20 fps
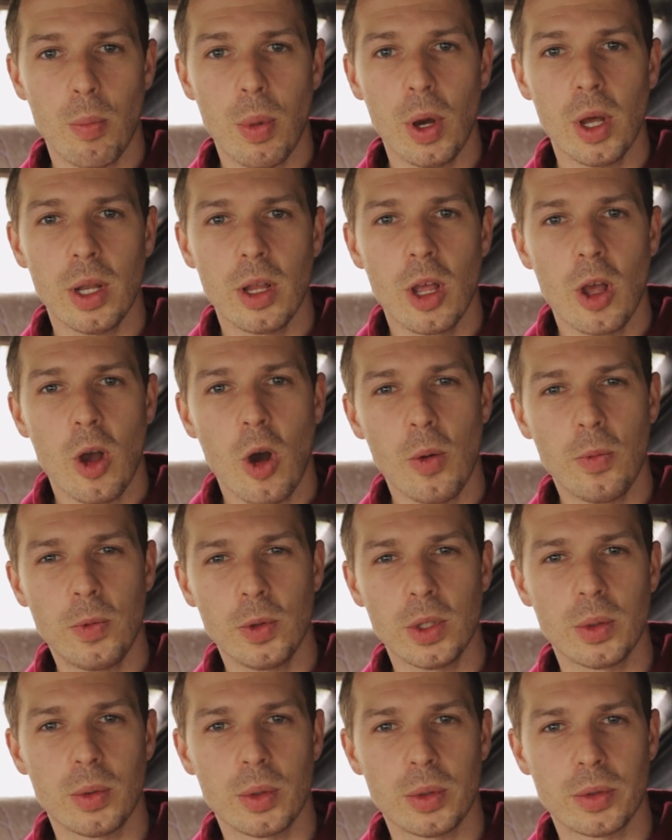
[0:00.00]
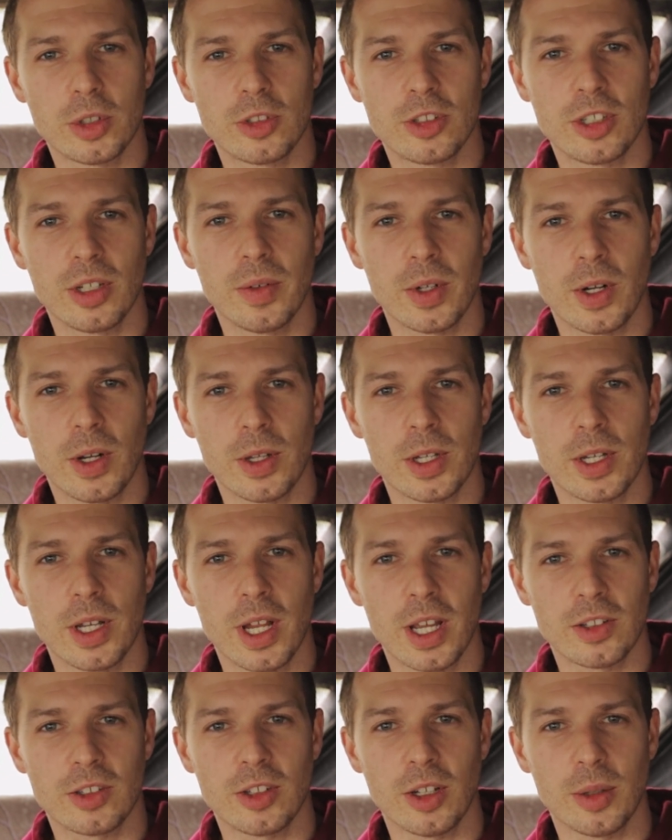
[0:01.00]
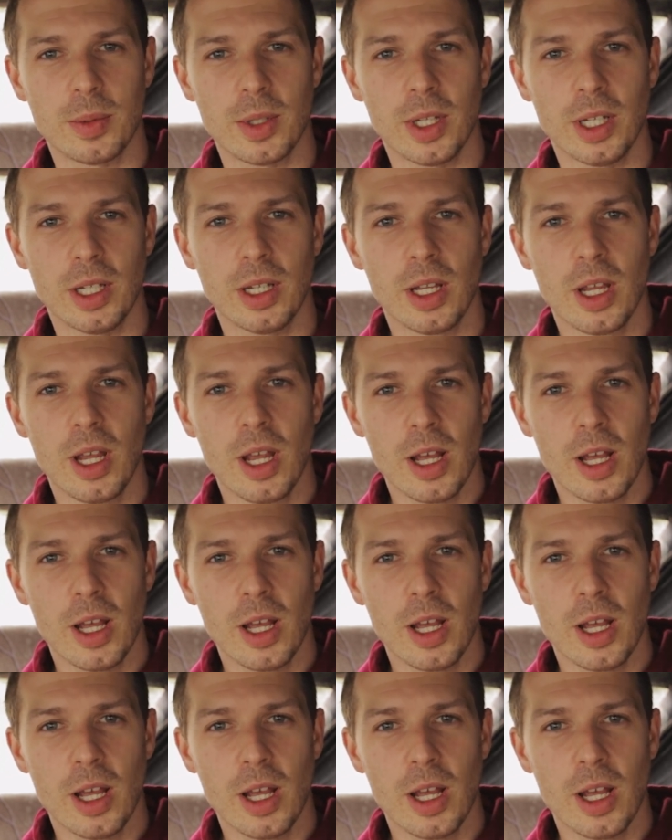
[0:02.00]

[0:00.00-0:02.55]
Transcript: but hopefully we'll receive it on the next update.